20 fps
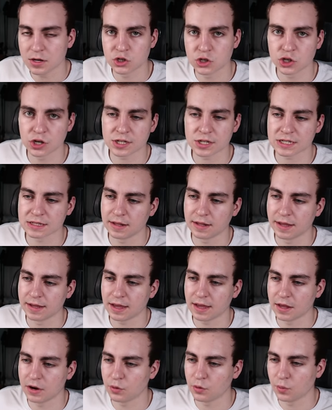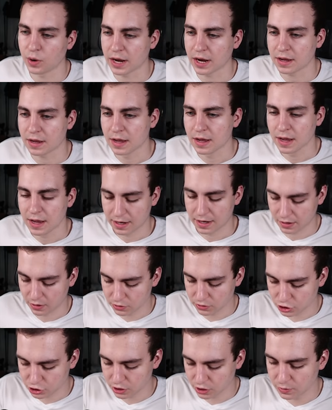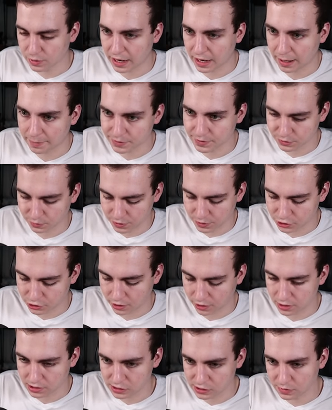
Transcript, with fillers: just like an array. Now I'll show you what happens when we try to do